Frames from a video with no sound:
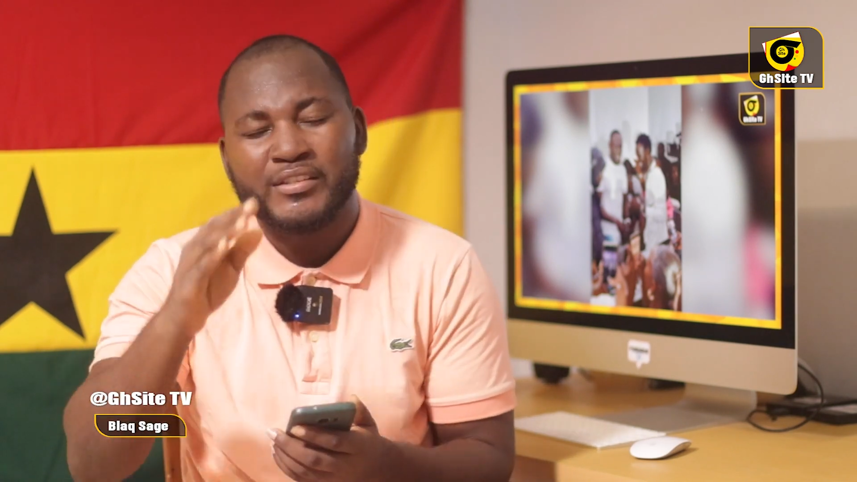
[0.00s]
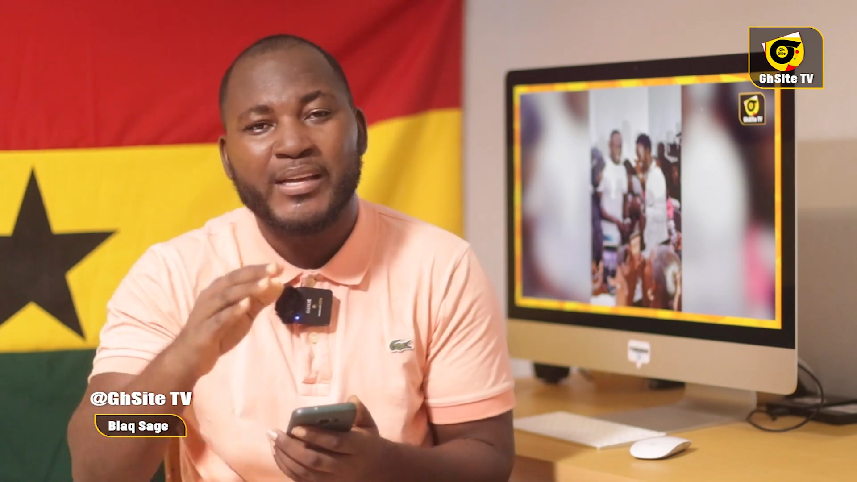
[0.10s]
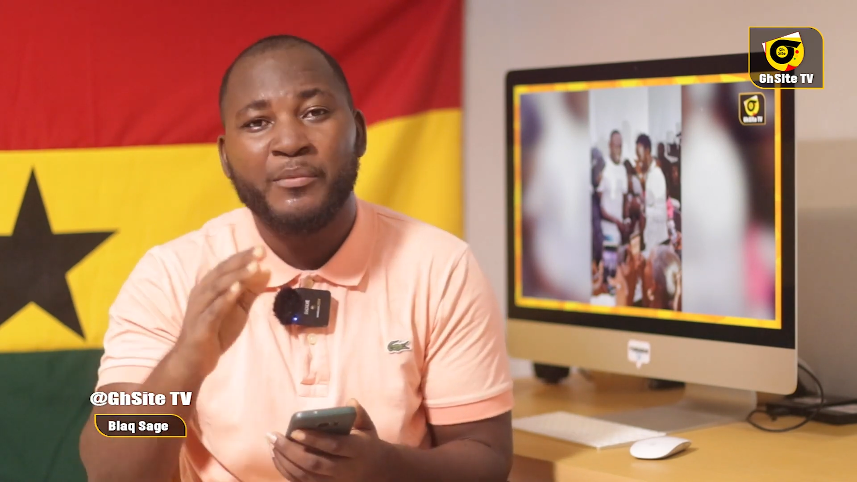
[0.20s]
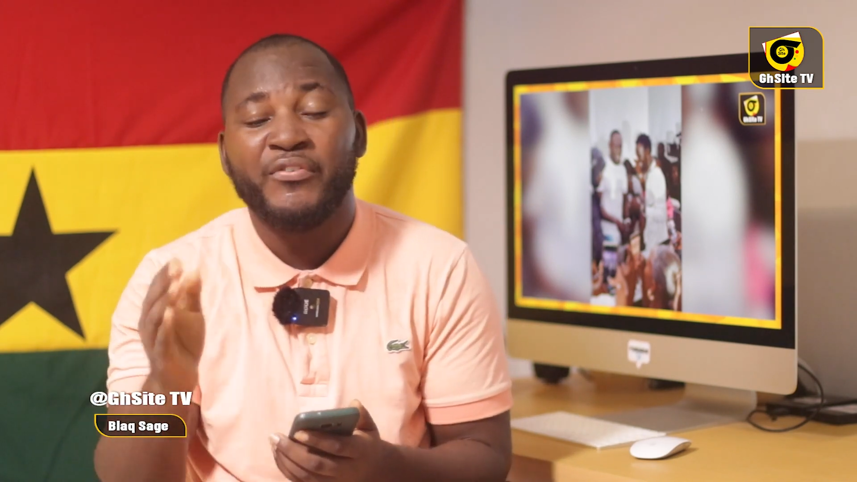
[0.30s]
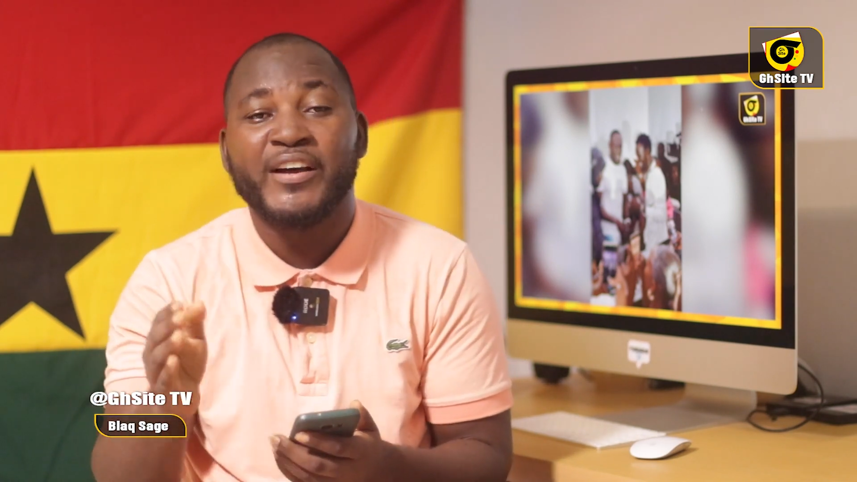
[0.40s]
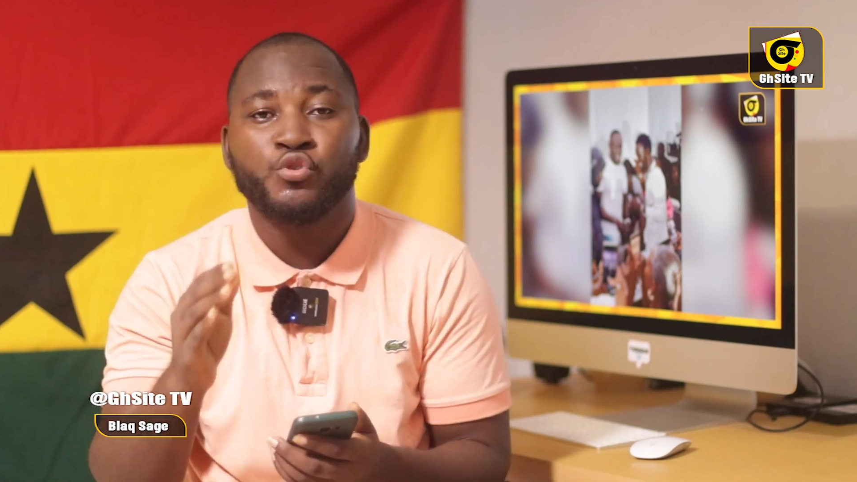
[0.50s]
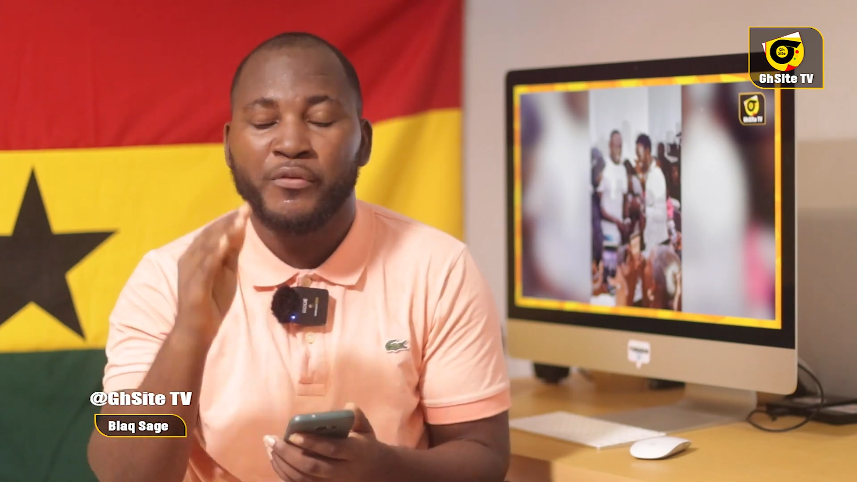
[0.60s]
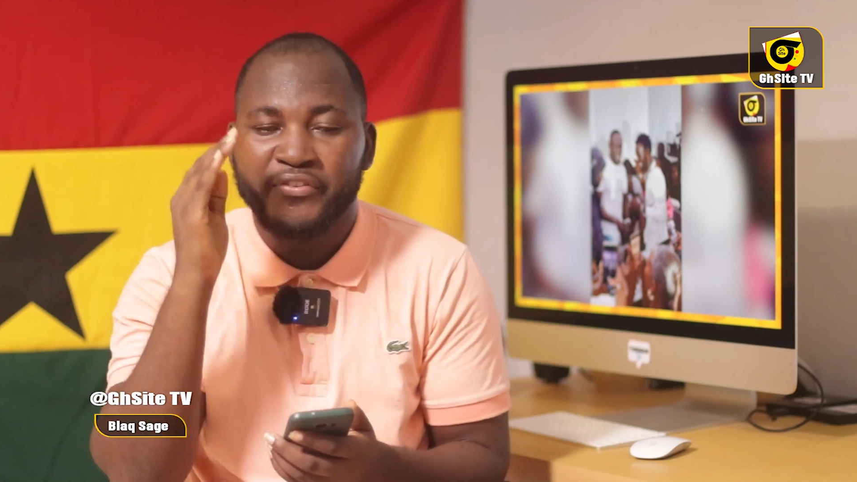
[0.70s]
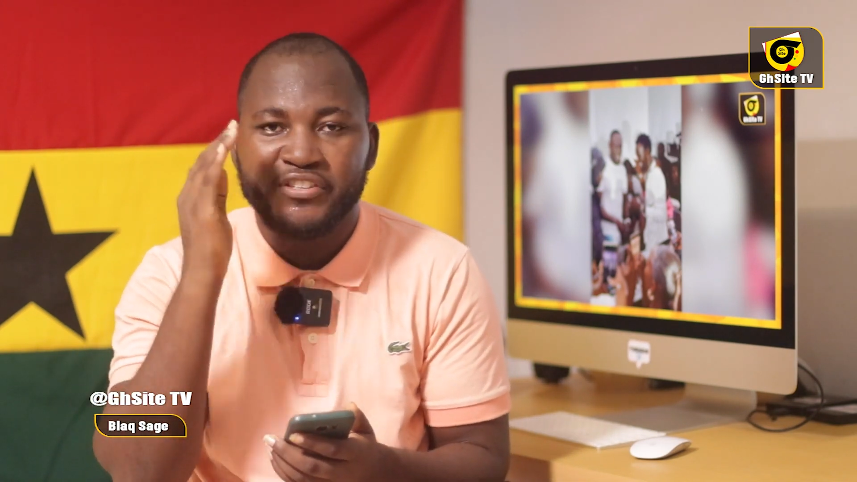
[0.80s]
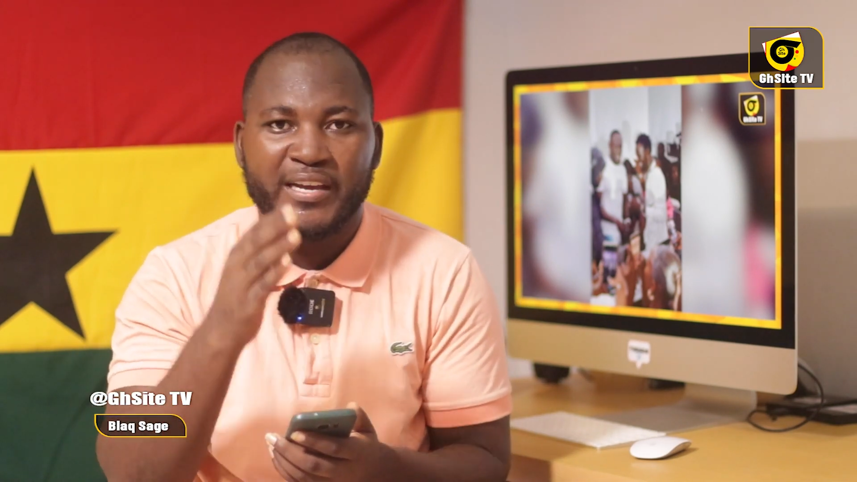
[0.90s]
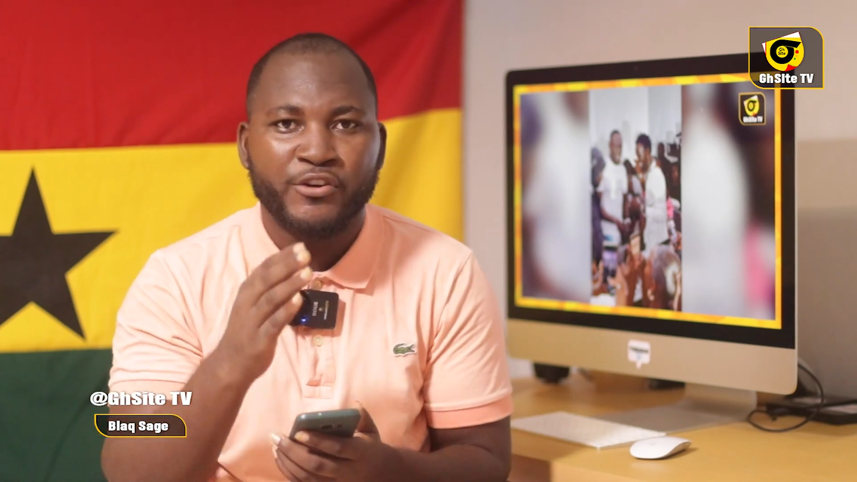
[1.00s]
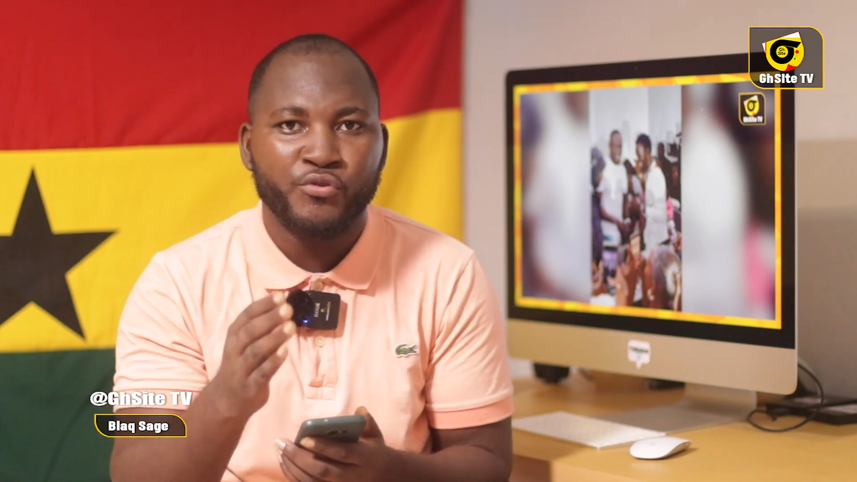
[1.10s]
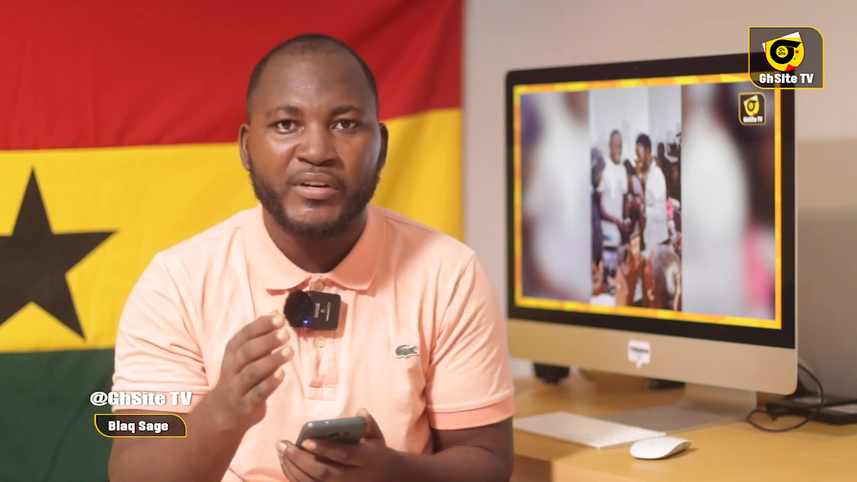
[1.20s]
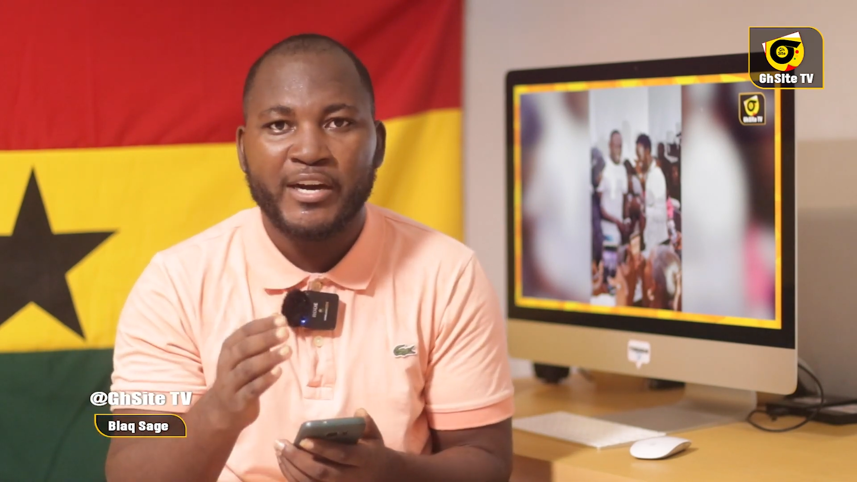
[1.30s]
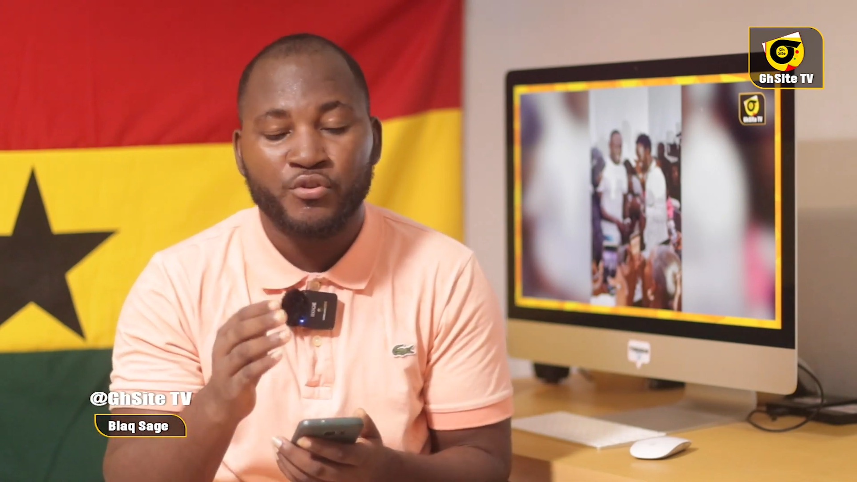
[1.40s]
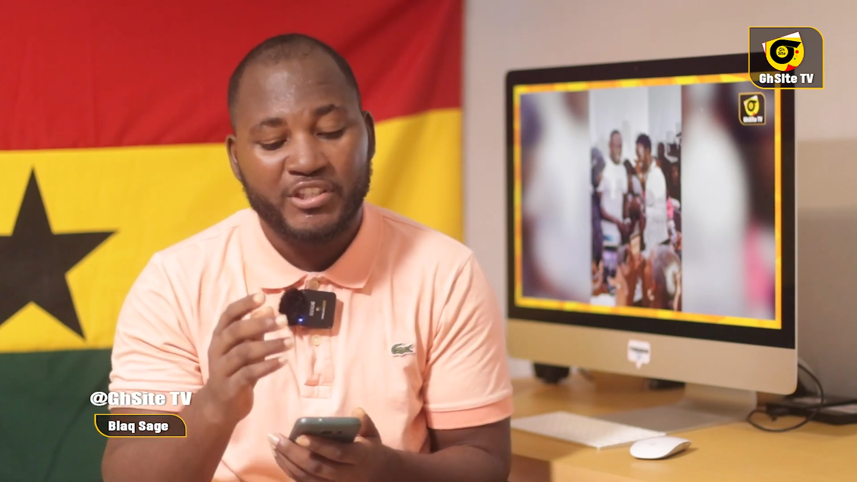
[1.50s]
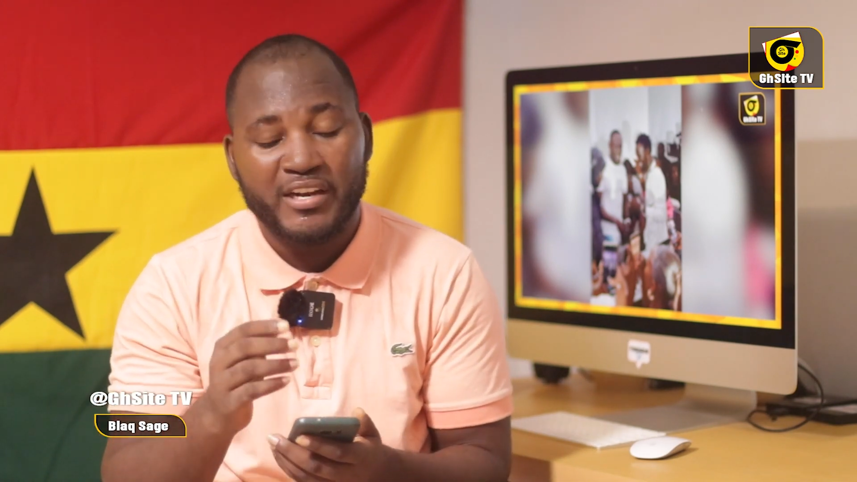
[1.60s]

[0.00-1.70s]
some fans of Cristiano Ronaldo,